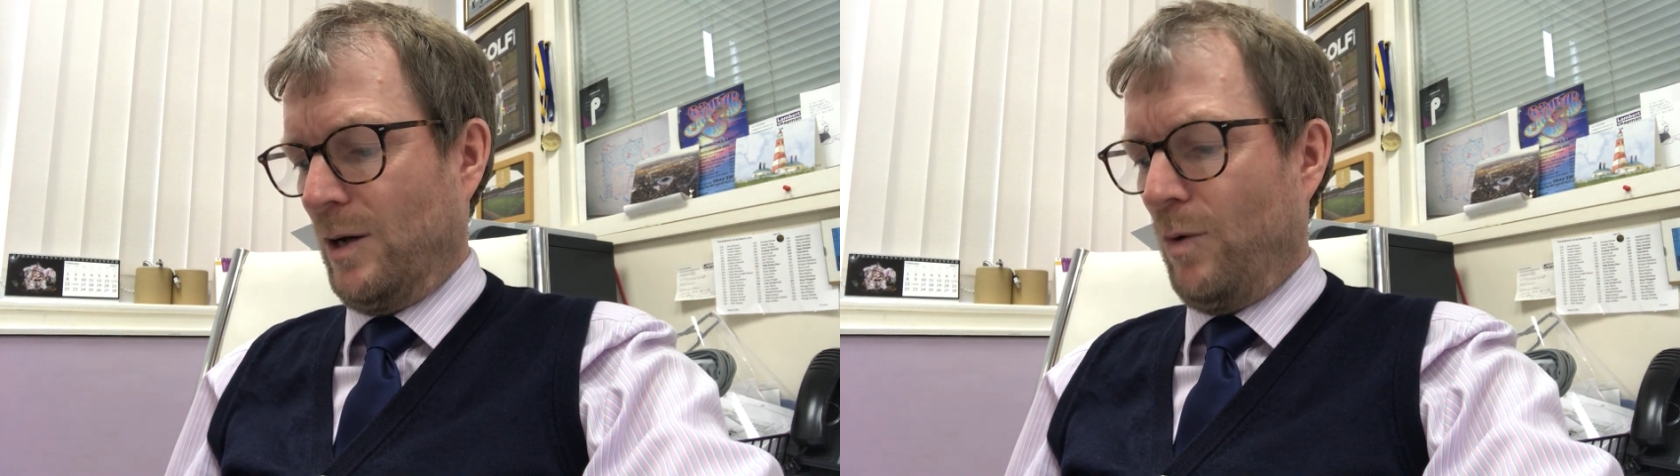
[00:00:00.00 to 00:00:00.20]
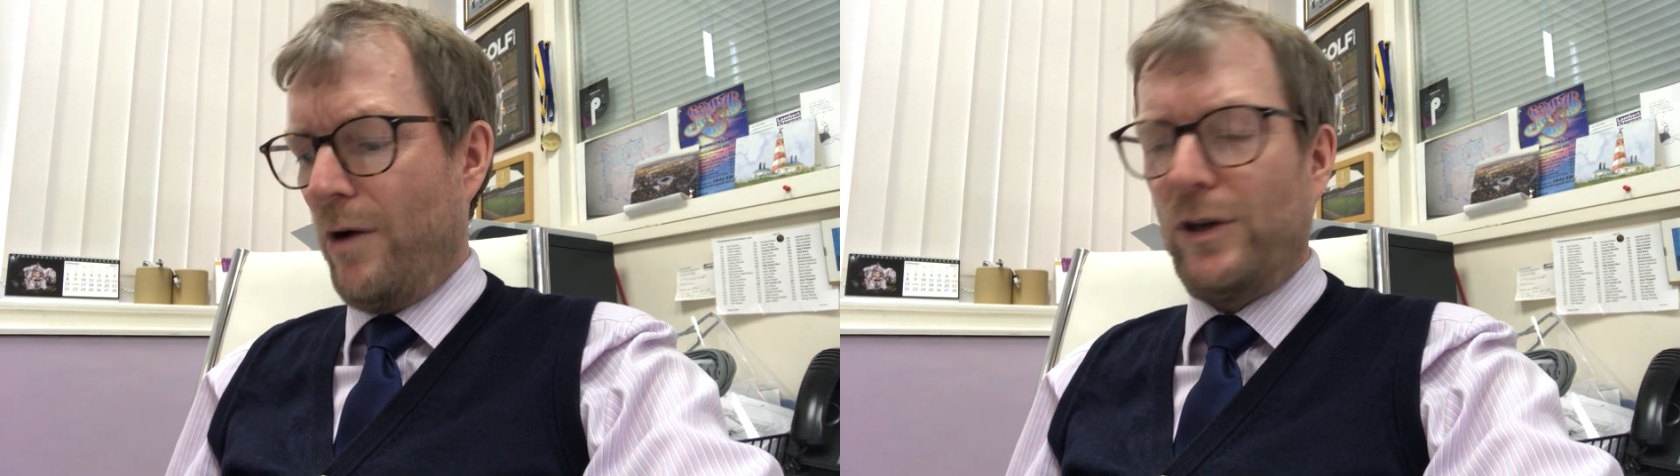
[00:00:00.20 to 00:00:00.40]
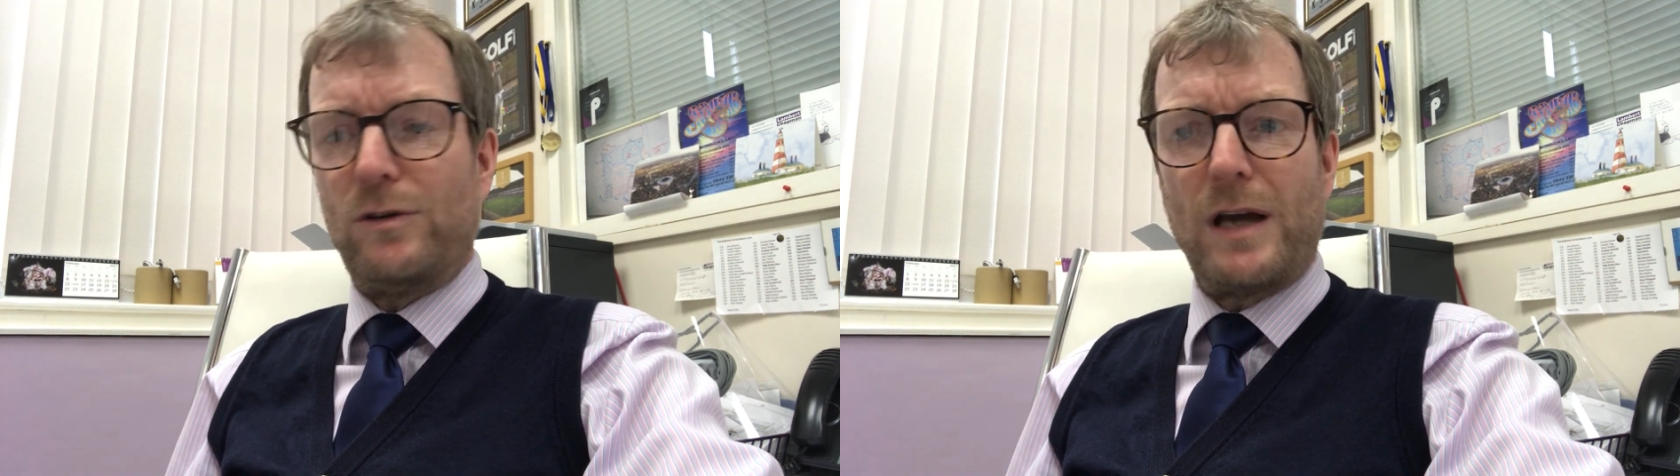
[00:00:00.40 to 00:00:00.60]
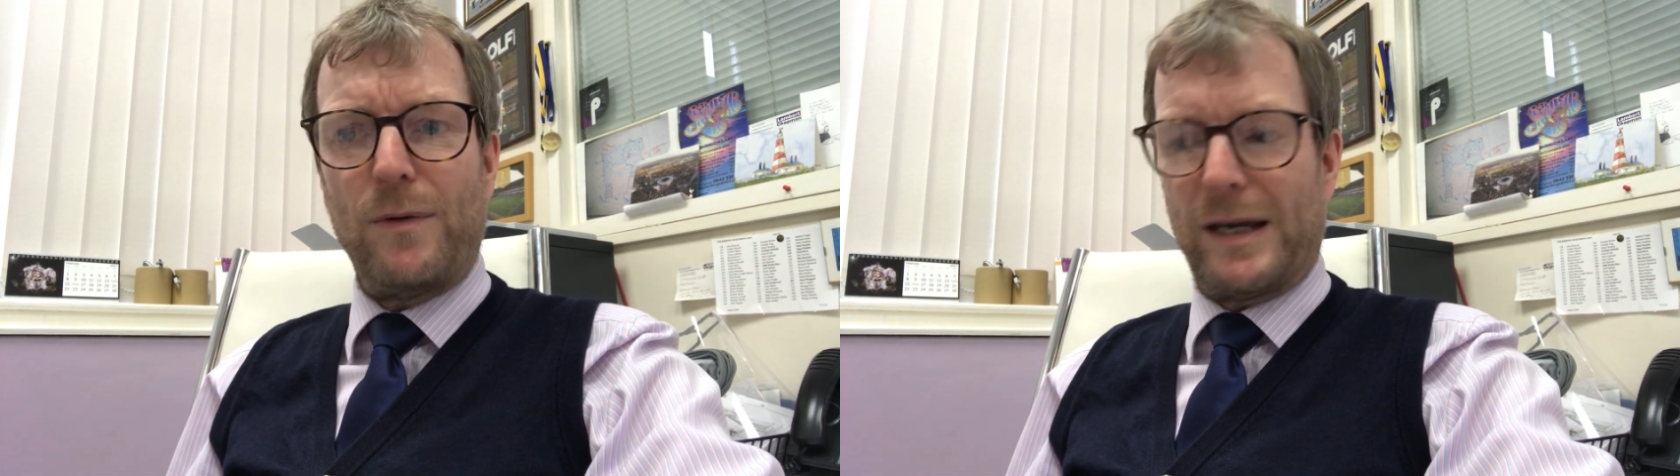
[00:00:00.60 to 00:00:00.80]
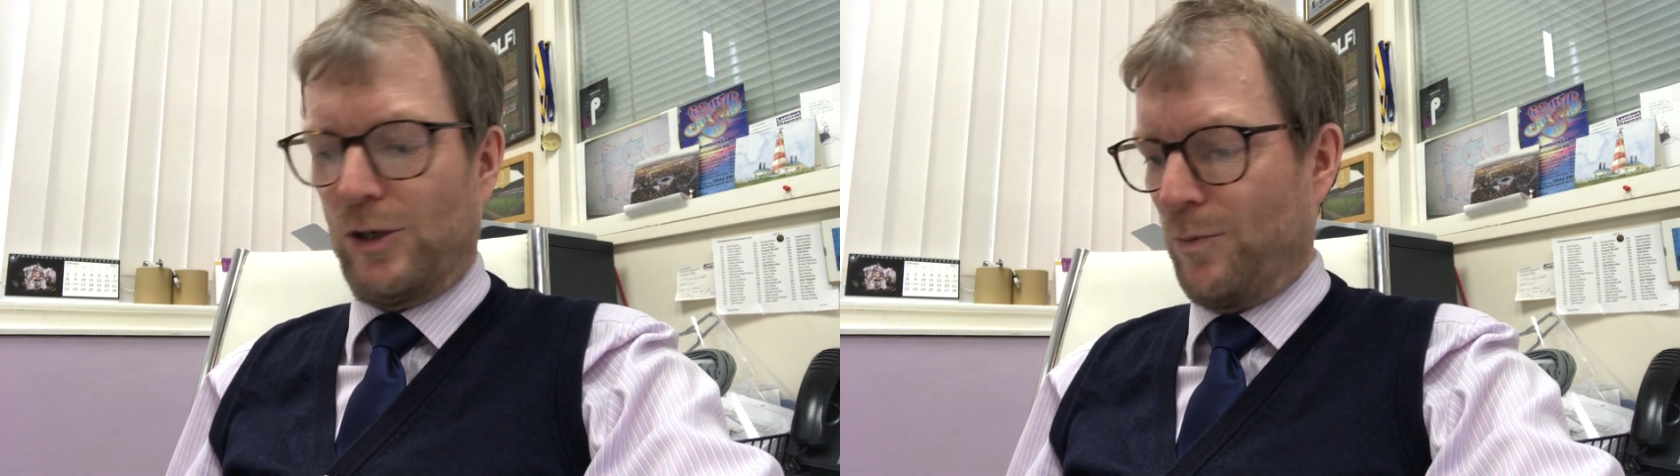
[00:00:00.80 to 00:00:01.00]
Where are you
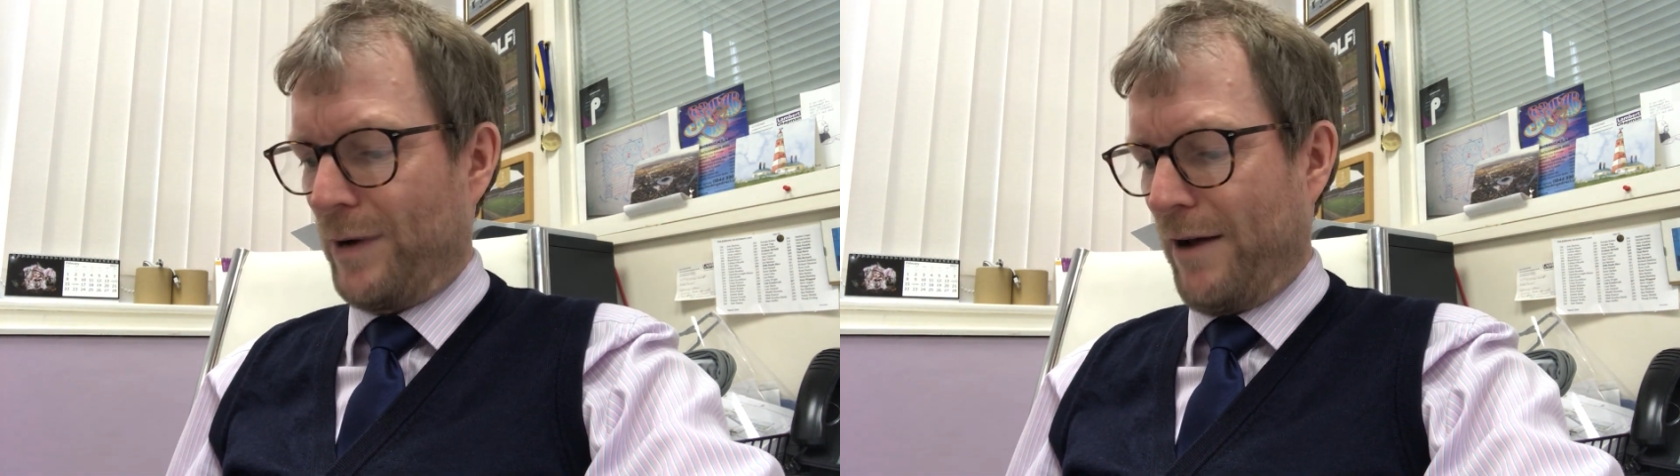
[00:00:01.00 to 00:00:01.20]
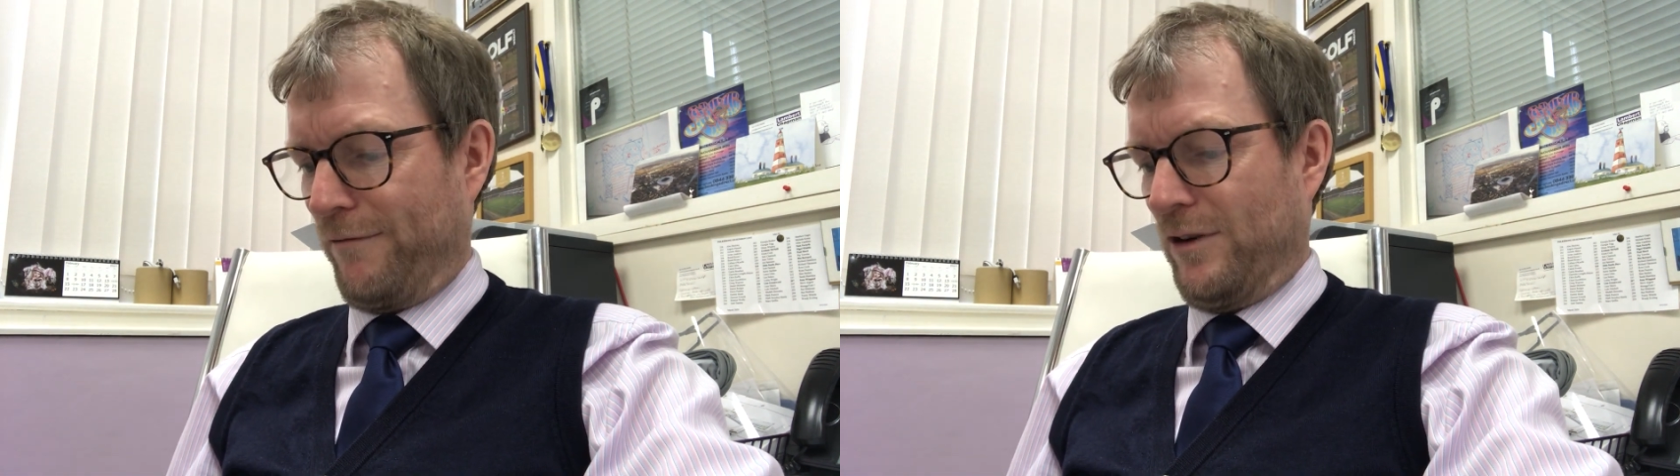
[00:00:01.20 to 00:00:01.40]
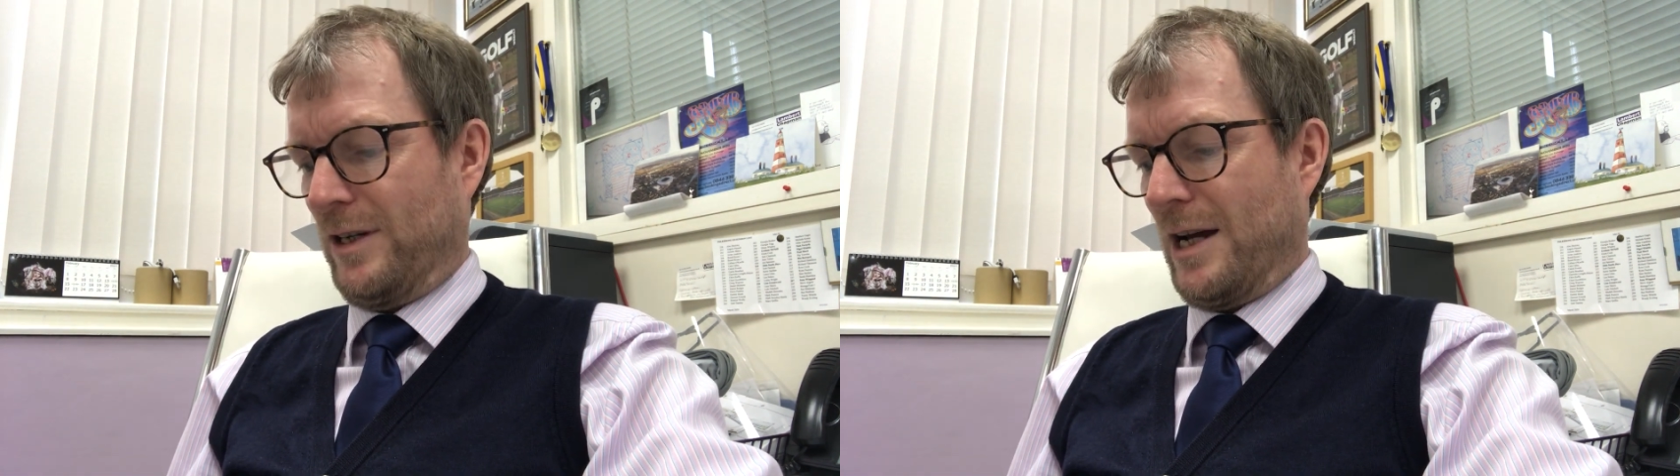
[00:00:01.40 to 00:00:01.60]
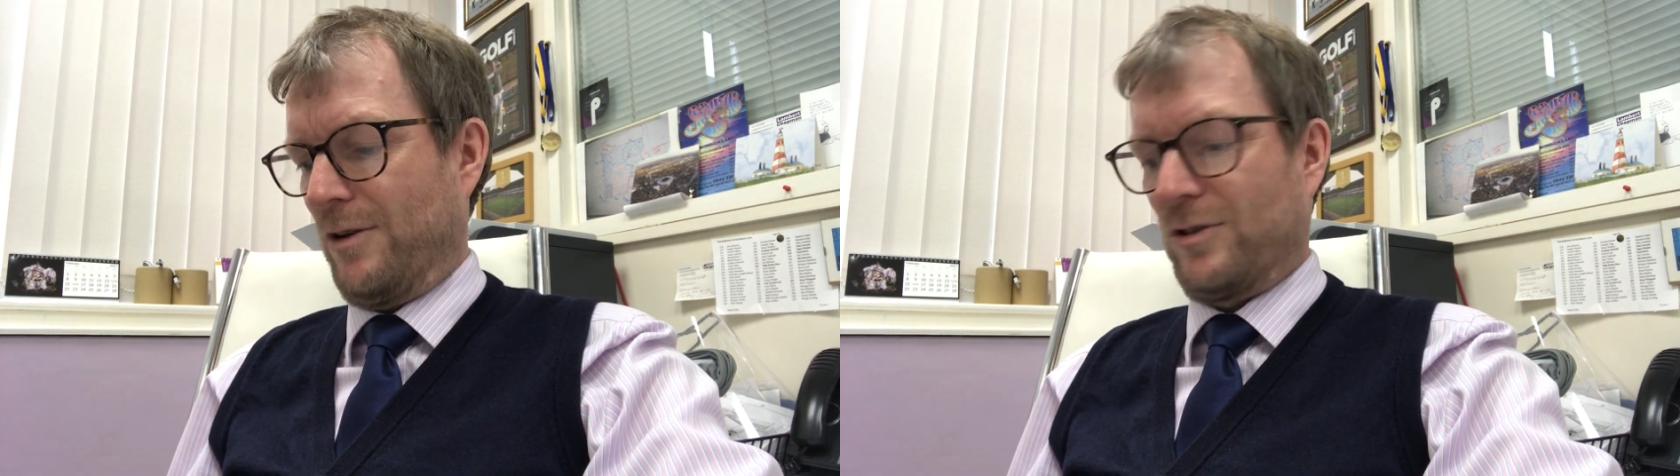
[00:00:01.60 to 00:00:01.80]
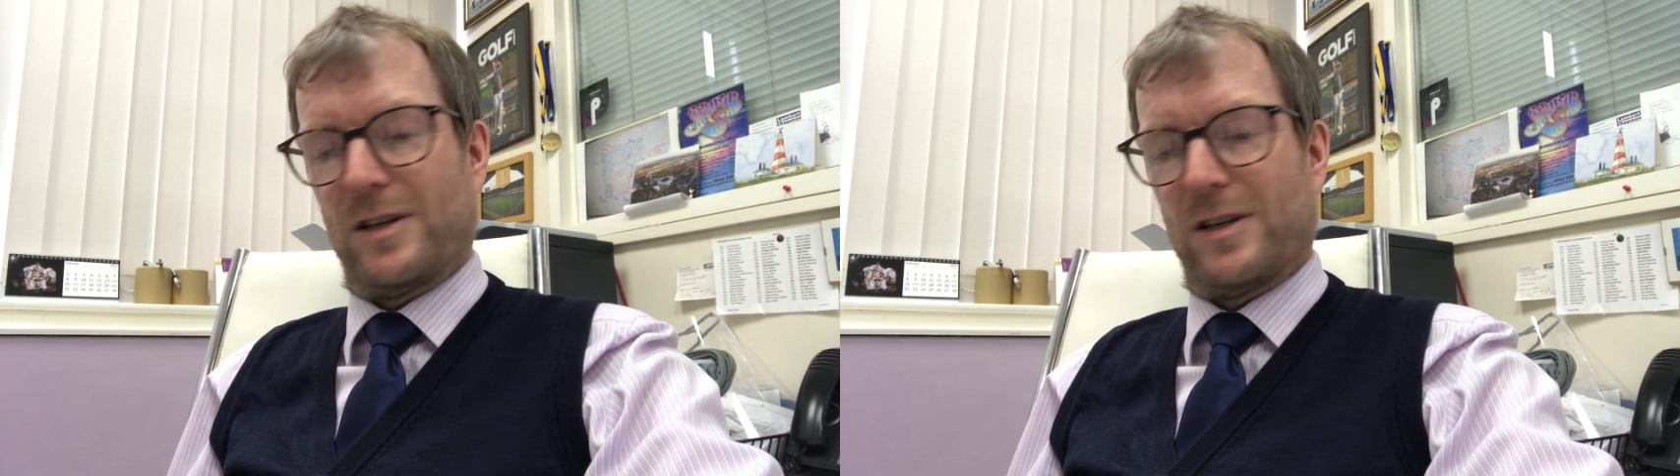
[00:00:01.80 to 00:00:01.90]
going in your brown fur coats?